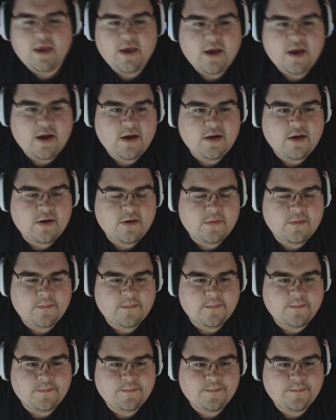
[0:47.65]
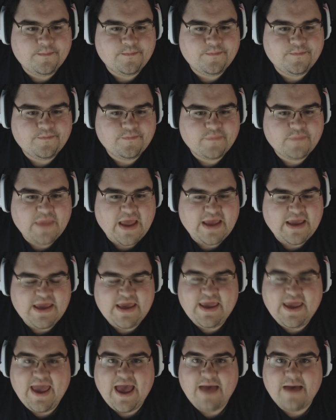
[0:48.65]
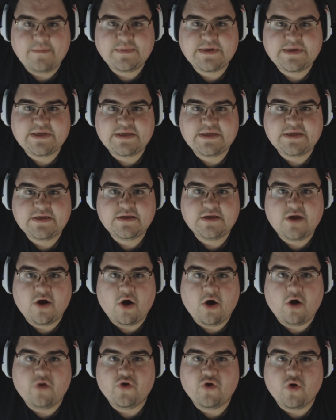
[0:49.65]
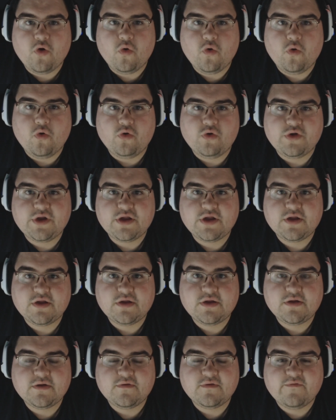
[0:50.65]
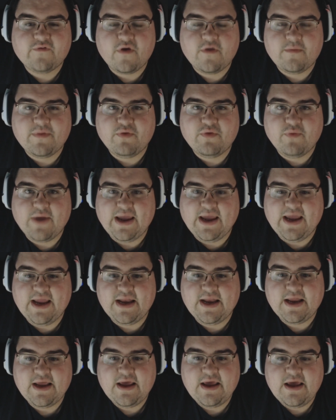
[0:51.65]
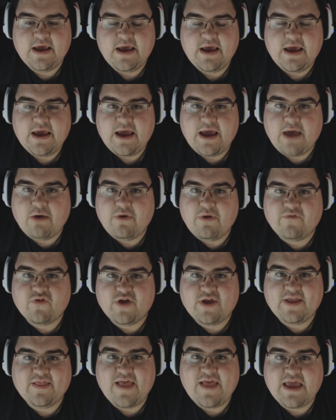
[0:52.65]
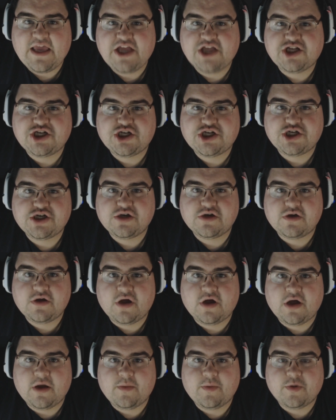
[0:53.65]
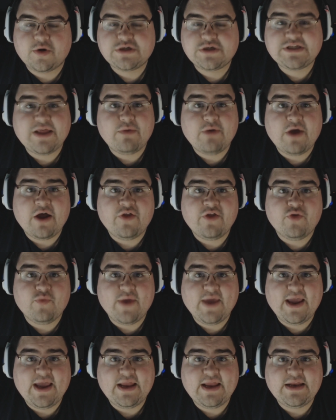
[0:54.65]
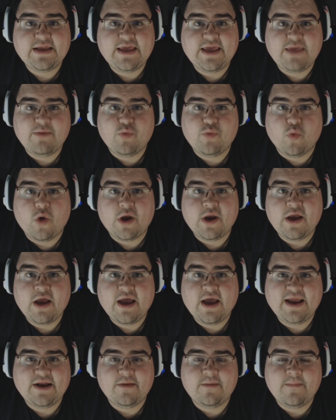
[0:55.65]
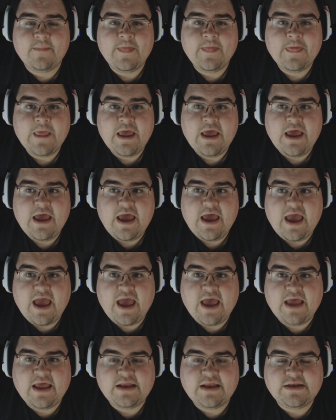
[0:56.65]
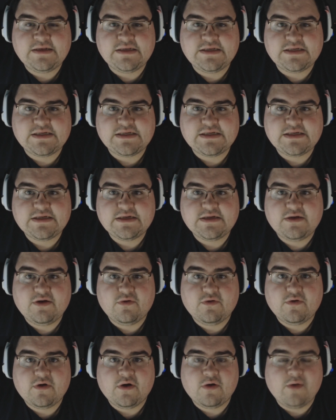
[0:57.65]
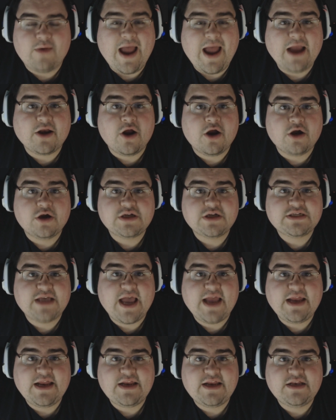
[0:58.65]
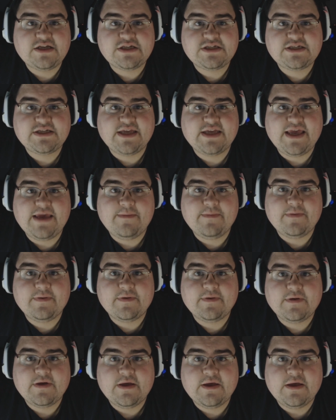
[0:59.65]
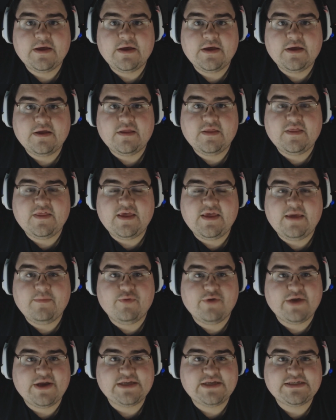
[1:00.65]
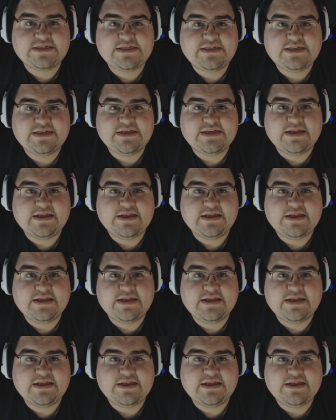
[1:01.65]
yeah, he kept all the gold from the raid. However, he let each person that went on the raid keep one item, and... Ragnar decided just to keep the priest